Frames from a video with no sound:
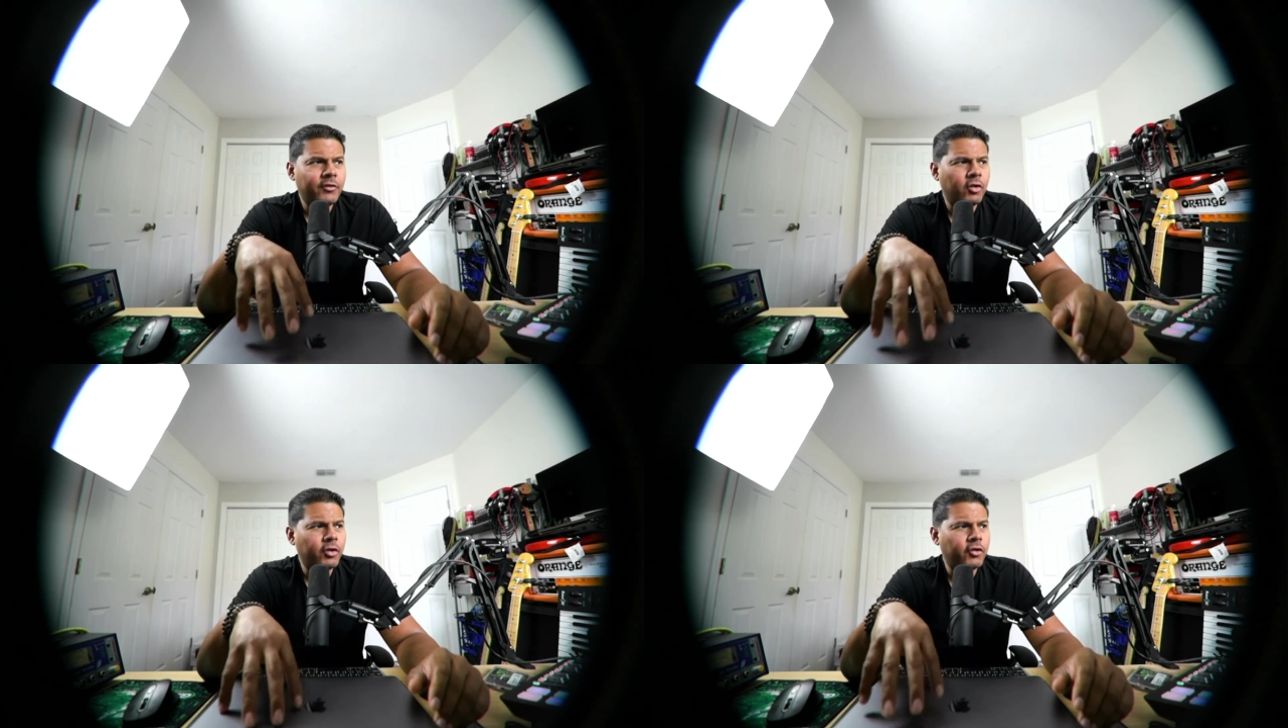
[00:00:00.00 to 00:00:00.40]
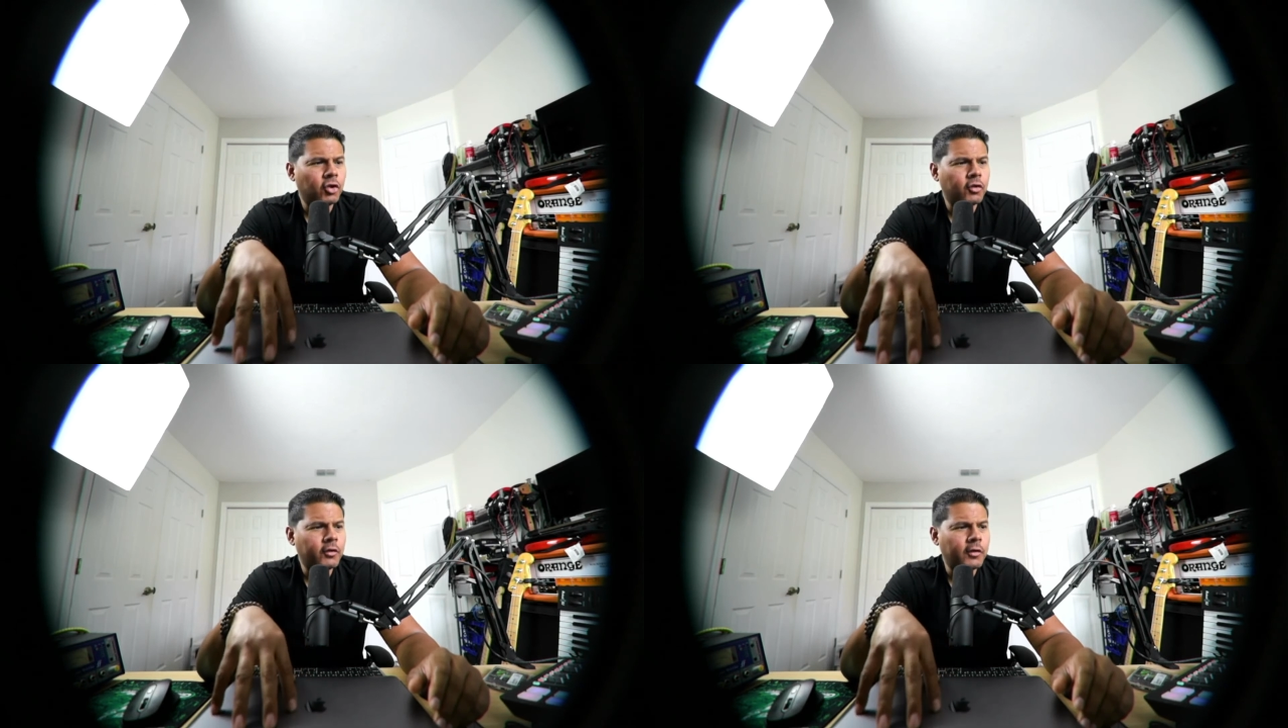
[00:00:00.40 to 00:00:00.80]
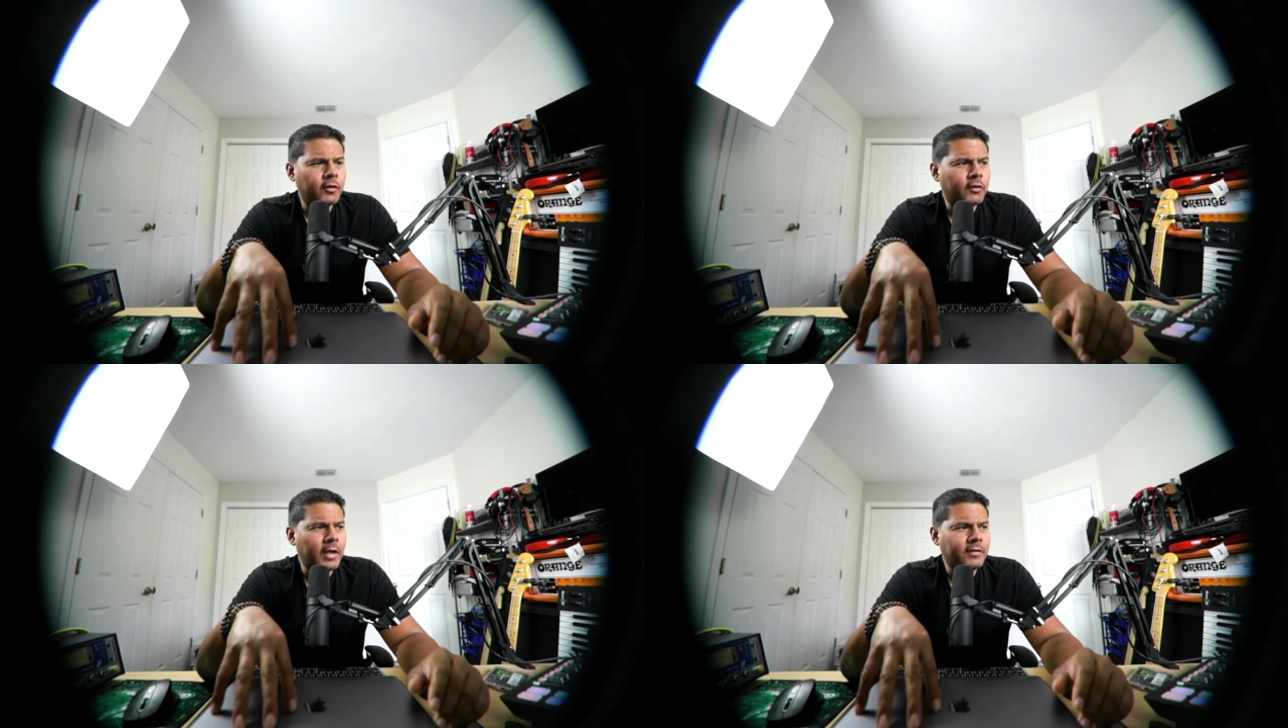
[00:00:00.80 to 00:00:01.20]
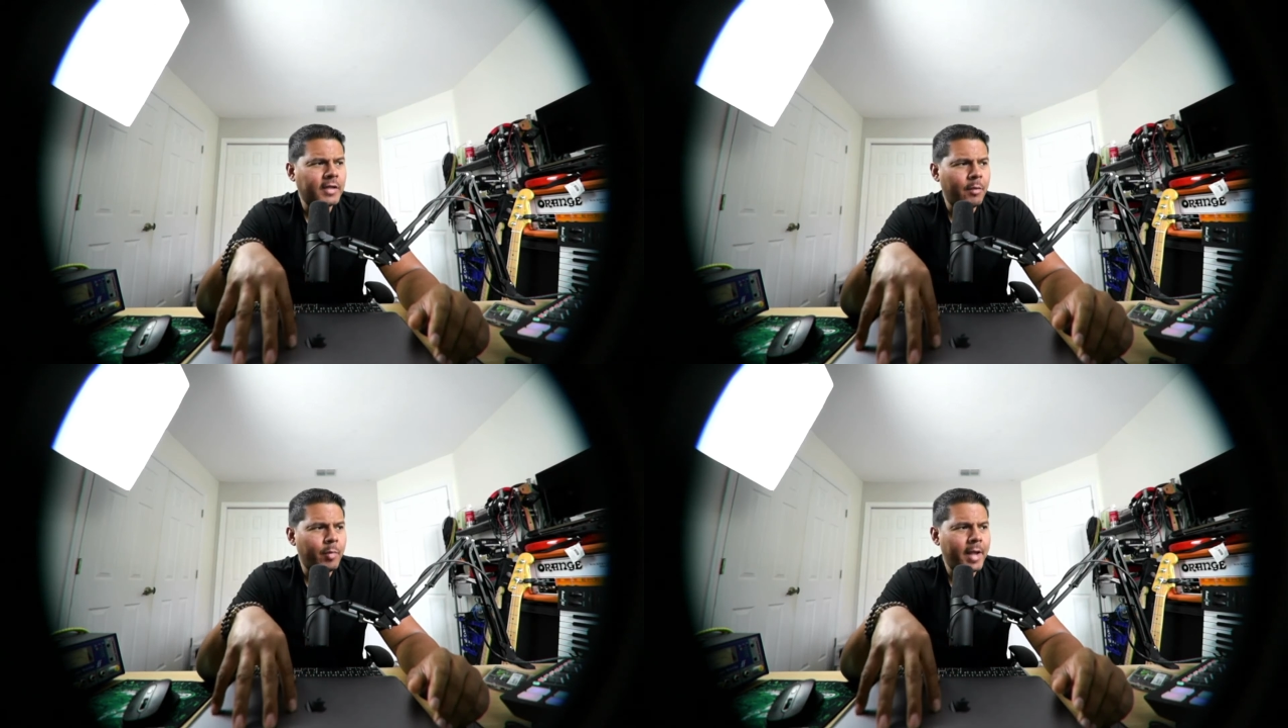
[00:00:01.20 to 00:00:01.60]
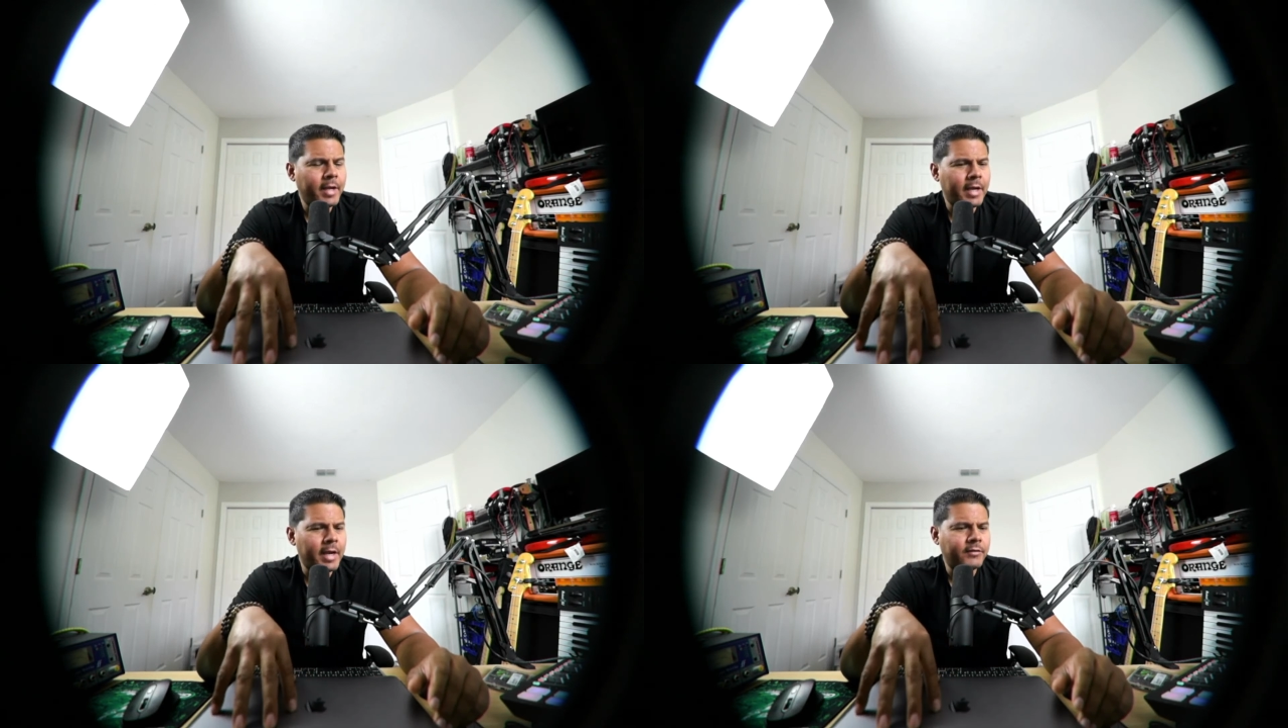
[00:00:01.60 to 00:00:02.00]
then I started to, to I sat
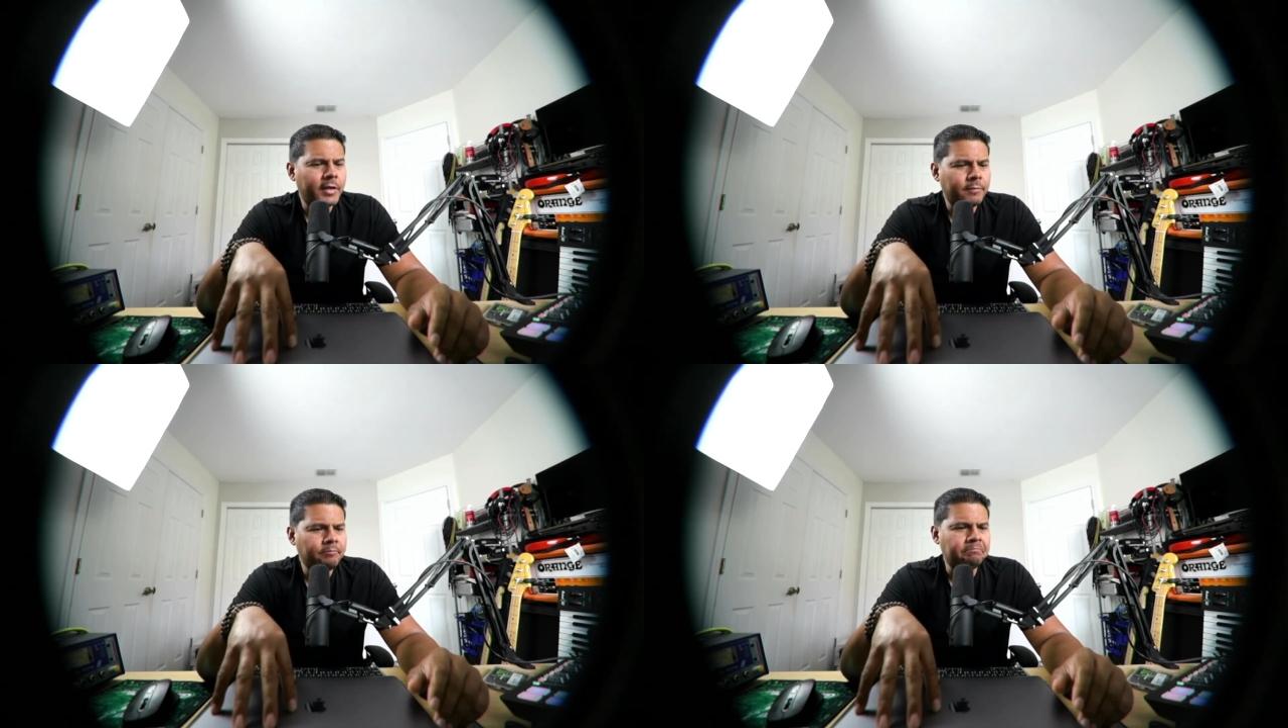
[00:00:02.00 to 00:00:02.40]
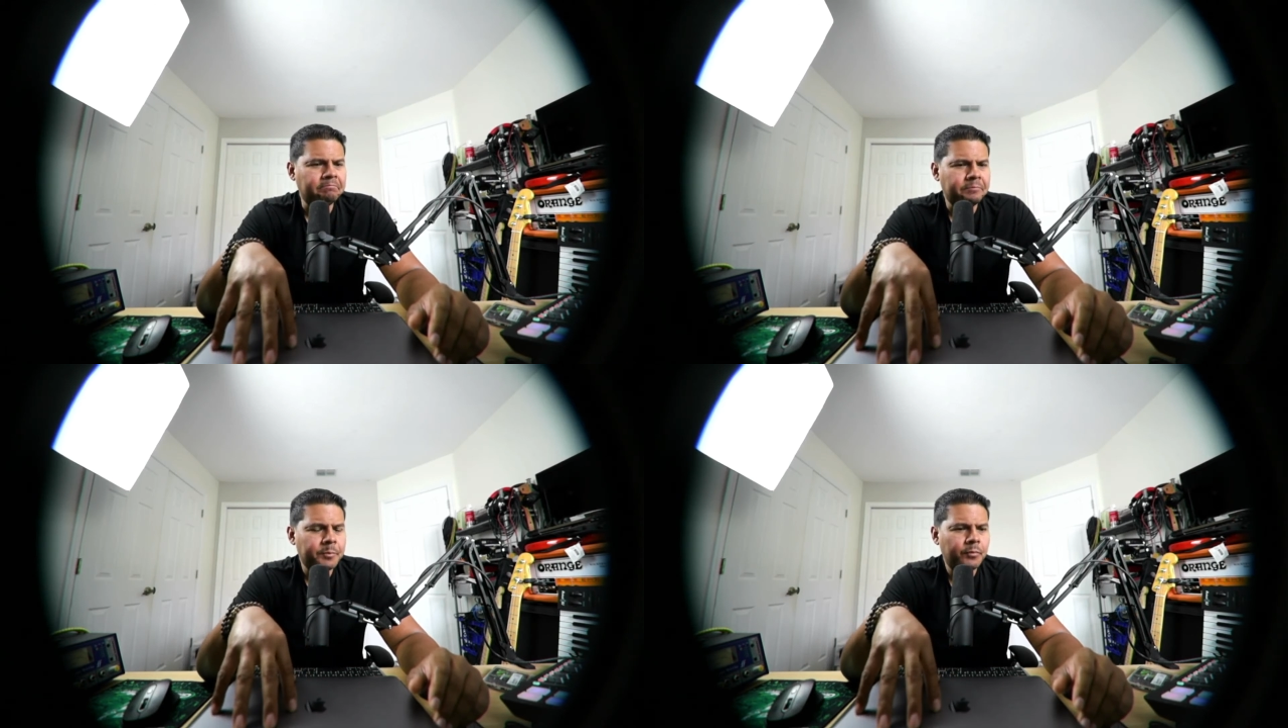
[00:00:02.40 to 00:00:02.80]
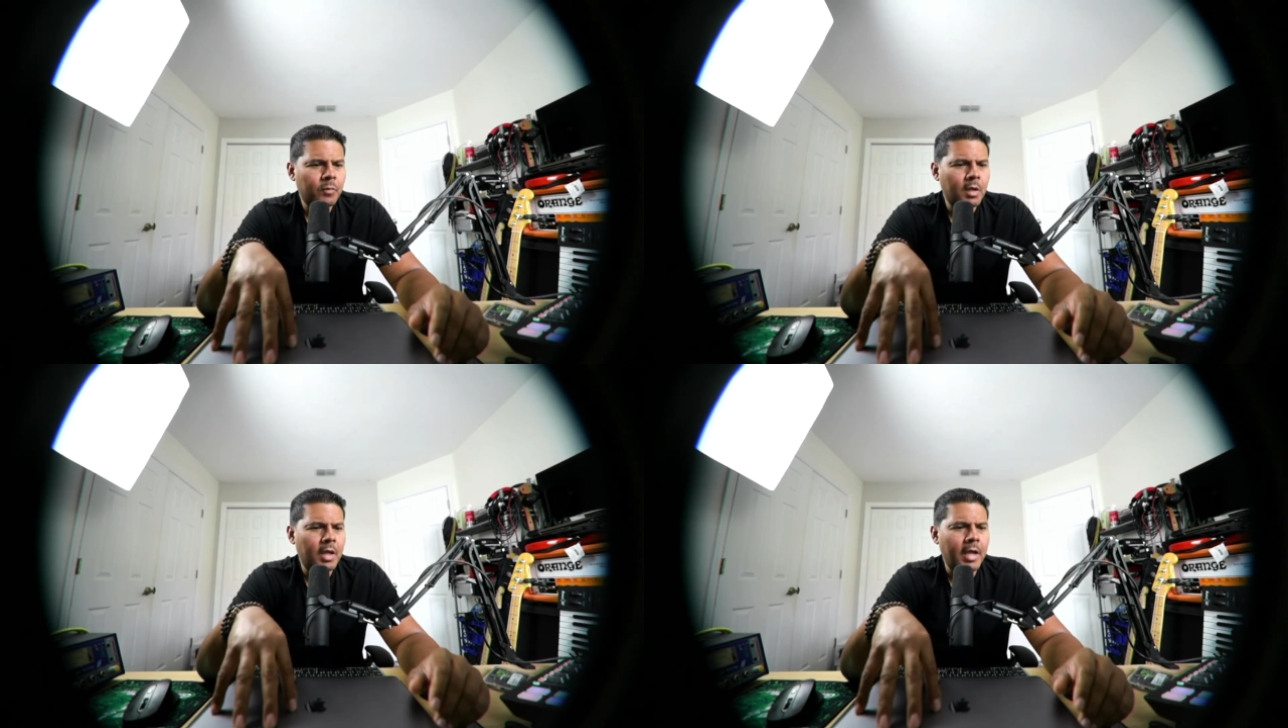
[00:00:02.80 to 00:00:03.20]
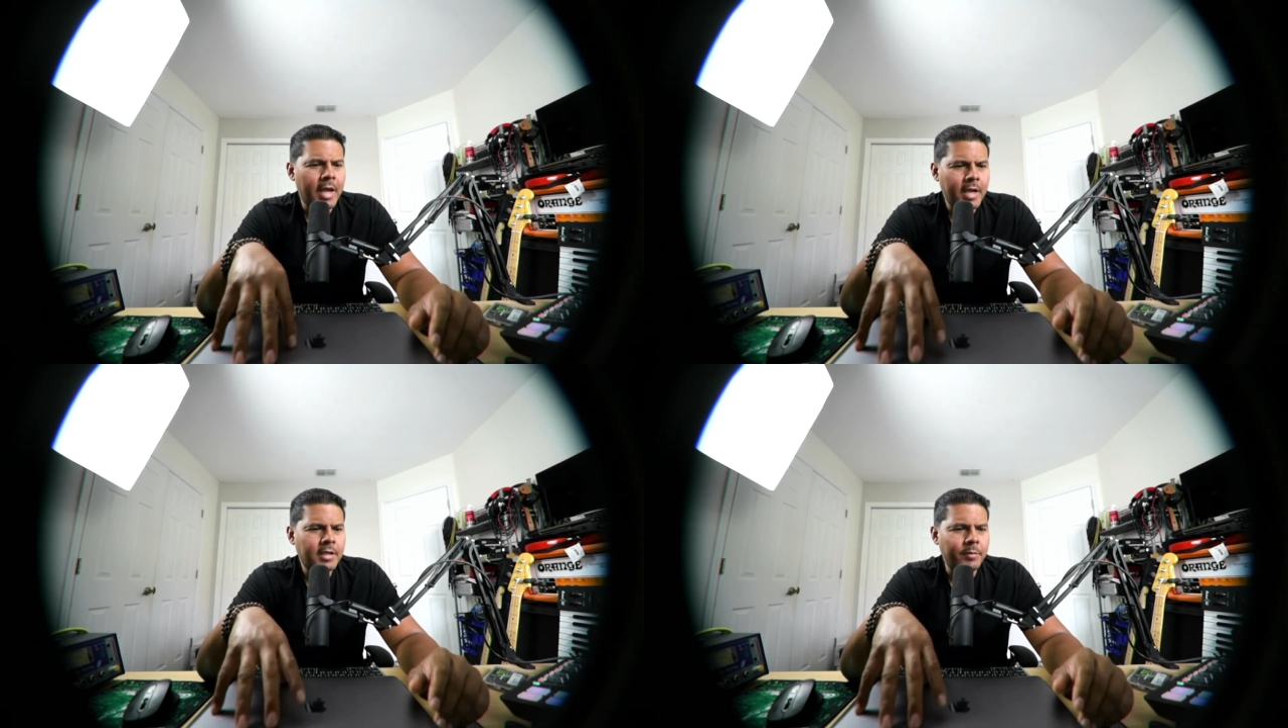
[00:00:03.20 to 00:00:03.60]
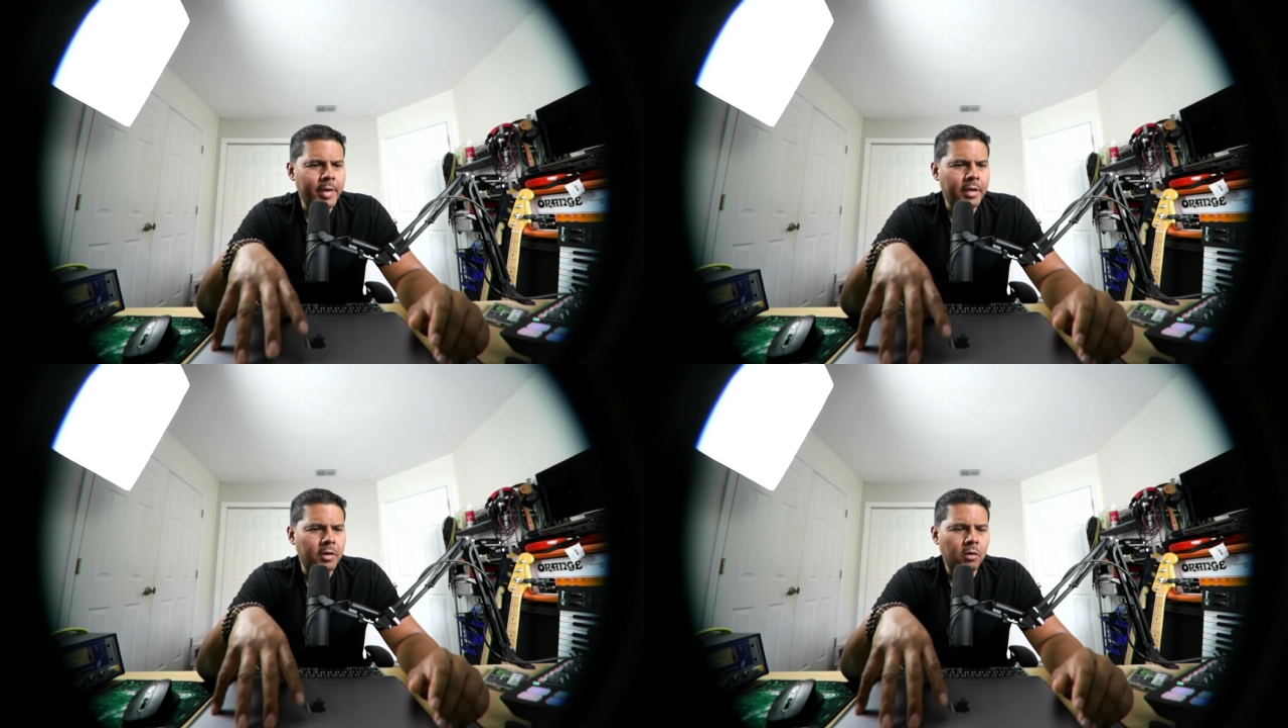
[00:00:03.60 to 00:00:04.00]
back and I said, hmm,
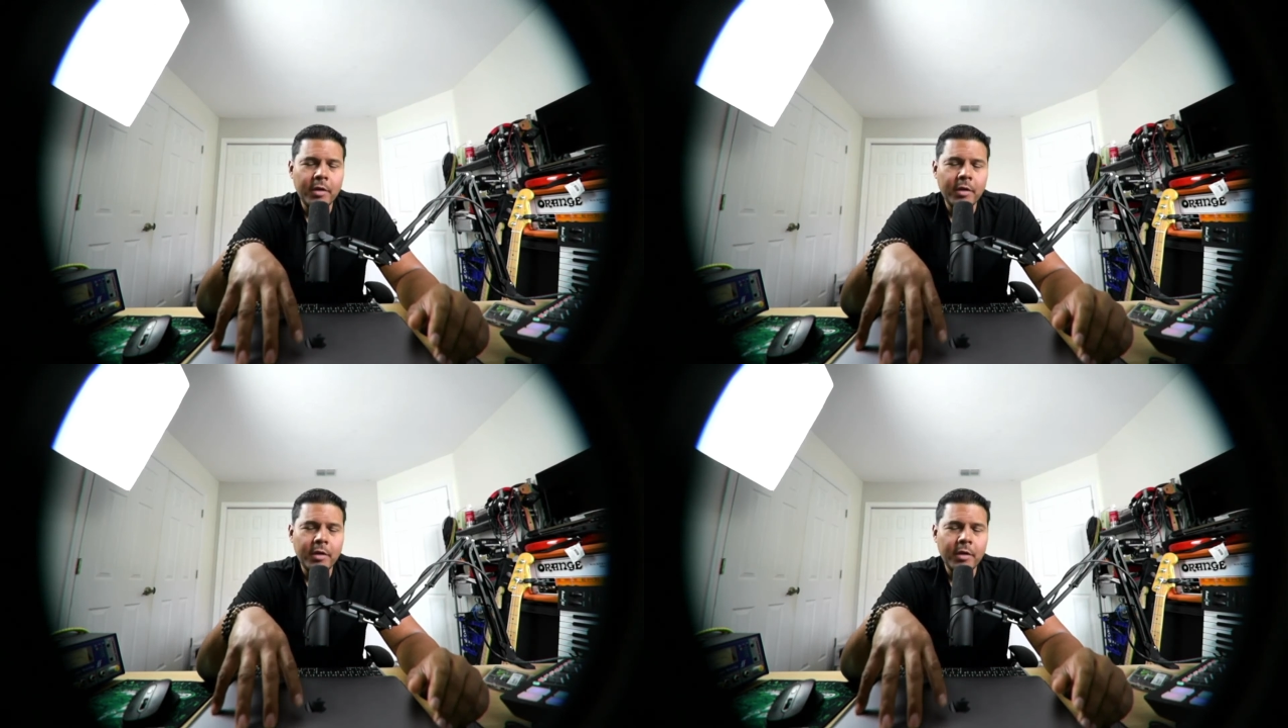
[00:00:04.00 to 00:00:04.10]
handyman.